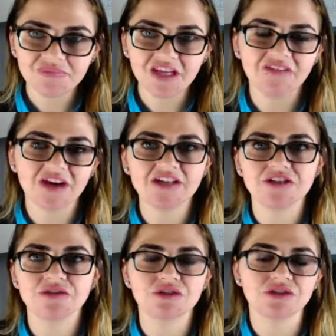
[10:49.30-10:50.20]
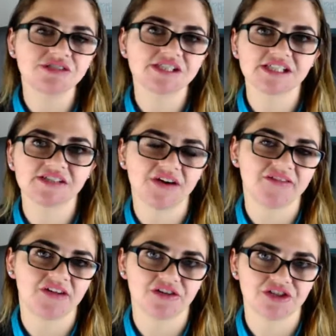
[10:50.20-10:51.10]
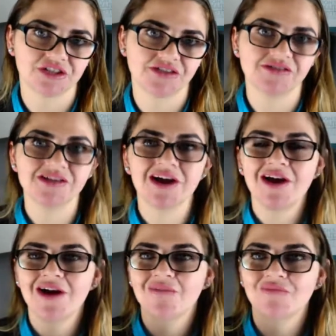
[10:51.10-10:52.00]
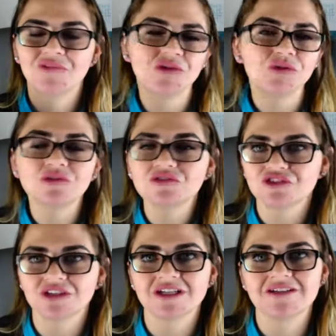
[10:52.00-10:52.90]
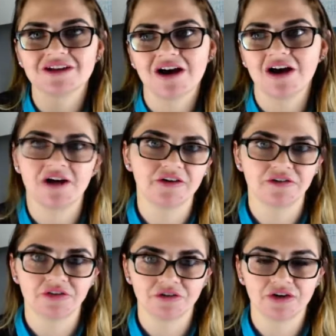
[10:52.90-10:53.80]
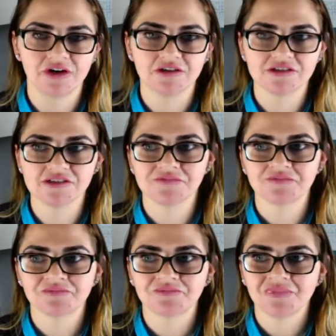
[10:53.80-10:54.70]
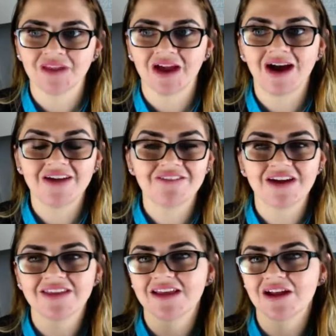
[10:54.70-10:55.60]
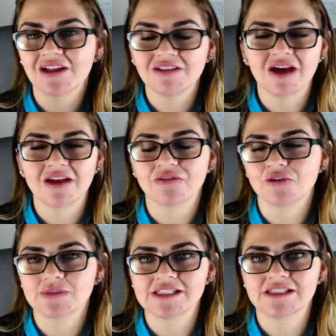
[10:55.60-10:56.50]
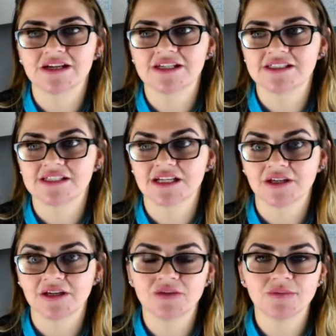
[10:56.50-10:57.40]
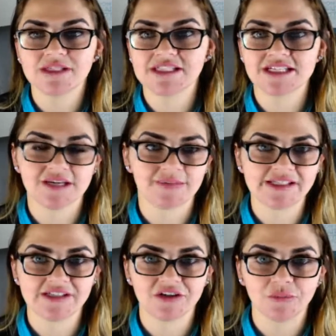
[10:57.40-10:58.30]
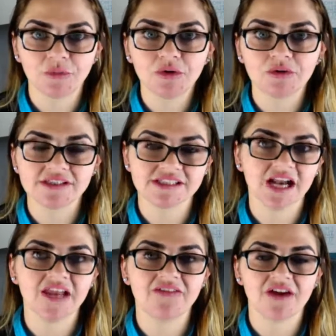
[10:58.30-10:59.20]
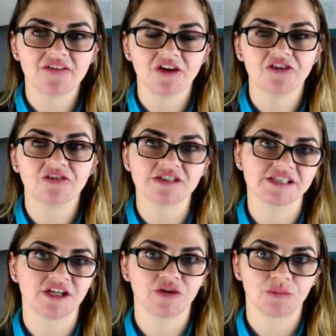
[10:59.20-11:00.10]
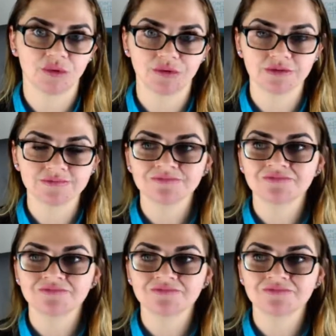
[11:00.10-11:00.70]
If I do two $65 Shih Tzus, the doodle is really not $130. I find that a lot of grooming salons, like even the place I take my standard poodle, it's $95 for a standard poodle.